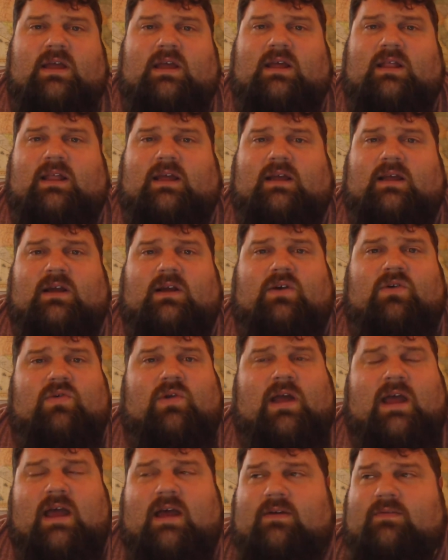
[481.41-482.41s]
like a
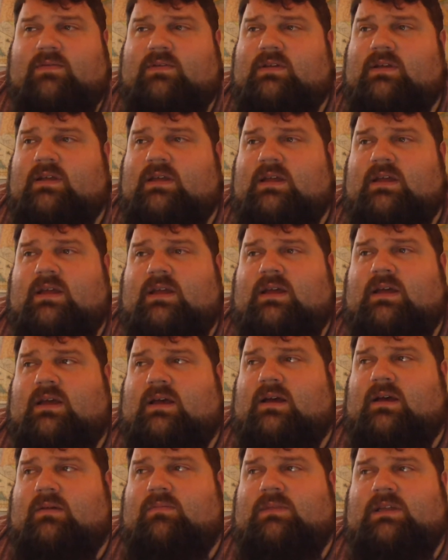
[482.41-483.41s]
craft.
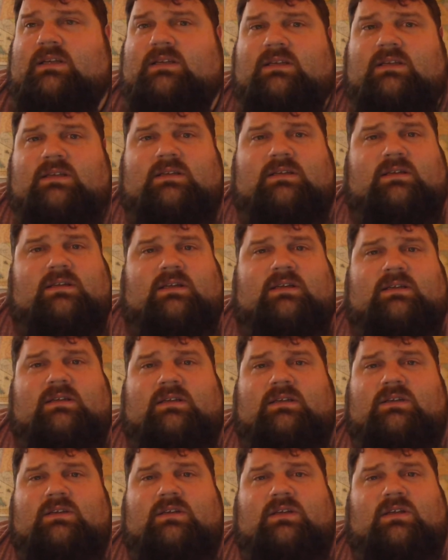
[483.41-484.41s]
This is
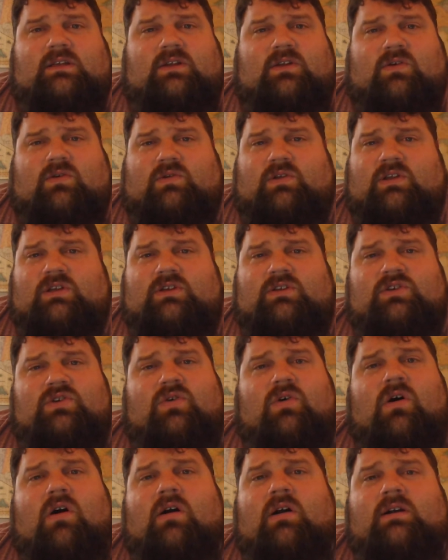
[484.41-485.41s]

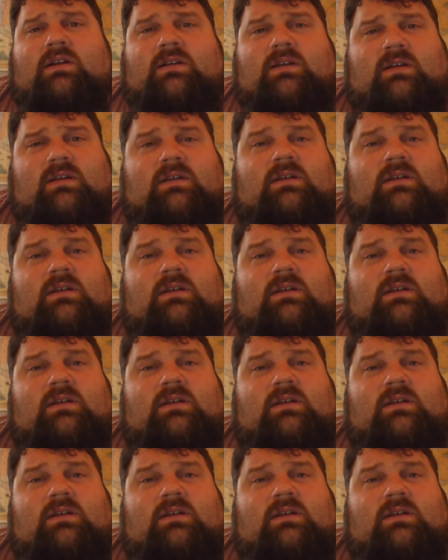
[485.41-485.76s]
your art.